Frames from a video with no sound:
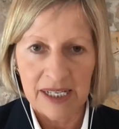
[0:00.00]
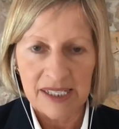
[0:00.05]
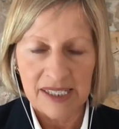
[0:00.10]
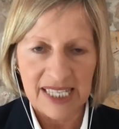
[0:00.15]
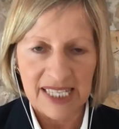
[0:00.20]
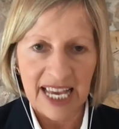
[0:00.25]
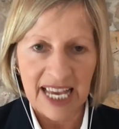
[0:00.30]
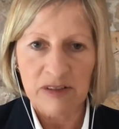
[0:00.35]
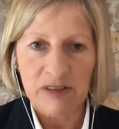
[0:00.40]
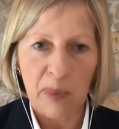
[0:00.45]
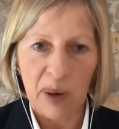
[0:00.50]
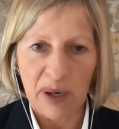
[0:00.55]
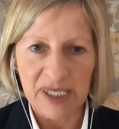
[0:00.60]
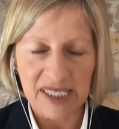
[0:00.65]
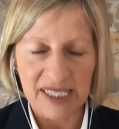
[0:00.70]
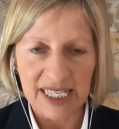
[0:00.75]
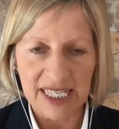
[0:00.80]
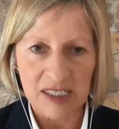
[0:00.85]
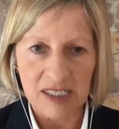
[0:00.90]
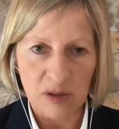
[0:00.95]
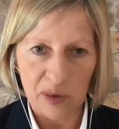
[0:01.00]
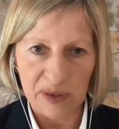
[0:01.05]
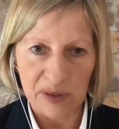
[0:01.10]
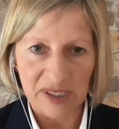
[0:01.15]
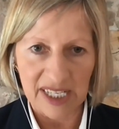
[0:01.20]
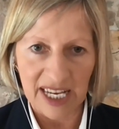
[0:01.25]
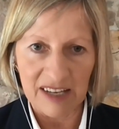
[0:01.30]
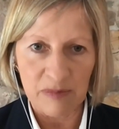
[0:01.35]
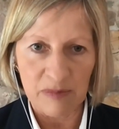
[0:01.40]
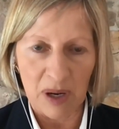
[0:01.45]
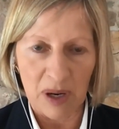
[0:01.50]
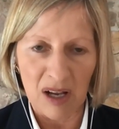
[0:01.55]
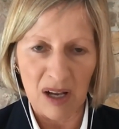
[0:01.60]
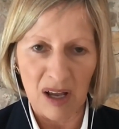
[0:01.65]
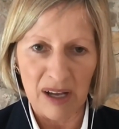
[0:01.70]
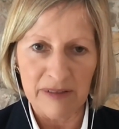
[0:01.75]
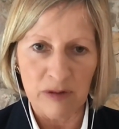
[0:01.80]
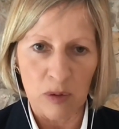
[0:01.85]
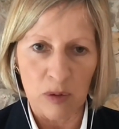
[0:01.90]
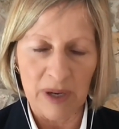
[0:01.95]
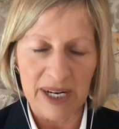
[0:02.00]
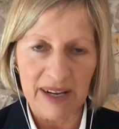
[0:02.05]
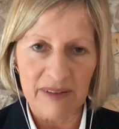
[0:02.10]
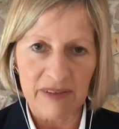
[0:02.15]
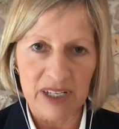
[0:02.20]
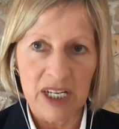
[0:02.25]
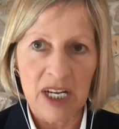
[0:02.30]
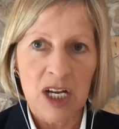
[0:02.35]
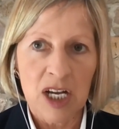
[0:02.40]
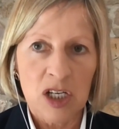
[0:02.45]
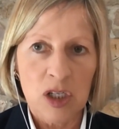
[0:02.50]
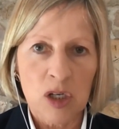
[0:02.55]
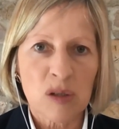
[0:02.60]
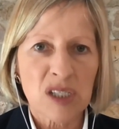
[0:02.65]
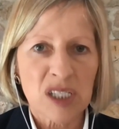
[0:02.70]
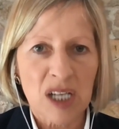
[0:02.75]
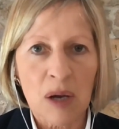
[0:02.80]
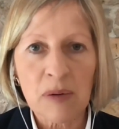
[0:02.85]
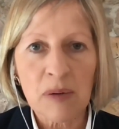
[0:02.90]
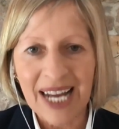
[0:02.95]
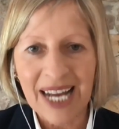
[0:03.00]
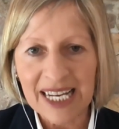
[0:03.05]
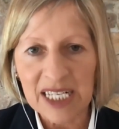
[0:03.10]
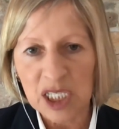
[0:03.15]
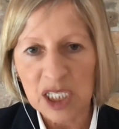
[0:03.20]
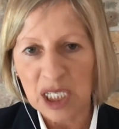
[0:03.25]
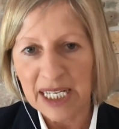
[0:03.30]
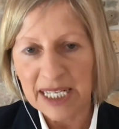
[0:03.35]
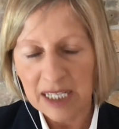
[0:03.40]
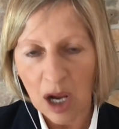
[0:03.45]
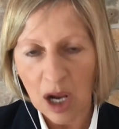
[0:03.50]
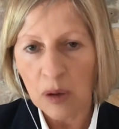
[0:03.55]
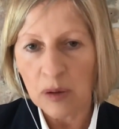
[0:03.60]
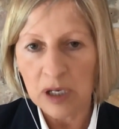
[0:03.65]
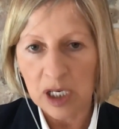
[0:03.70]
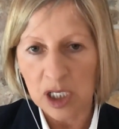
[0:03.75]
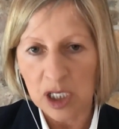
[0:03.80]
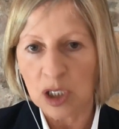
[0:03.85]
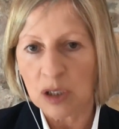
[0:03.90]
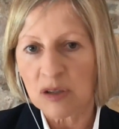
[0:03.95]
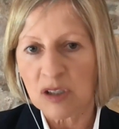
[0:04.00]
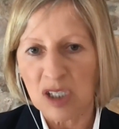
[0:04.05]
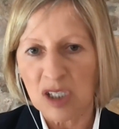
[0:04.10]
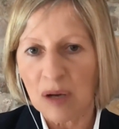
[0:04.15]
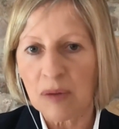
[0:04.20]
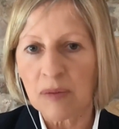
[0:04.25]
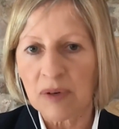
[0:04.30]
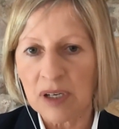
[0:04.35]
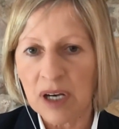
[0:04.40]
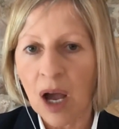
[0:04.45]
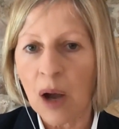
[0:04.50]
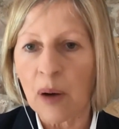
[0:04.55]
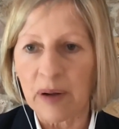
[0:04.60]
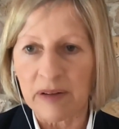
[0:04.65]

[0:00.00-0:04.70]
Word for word: saved my sister or saved my life or whatever, you don't actually know, because you don't know.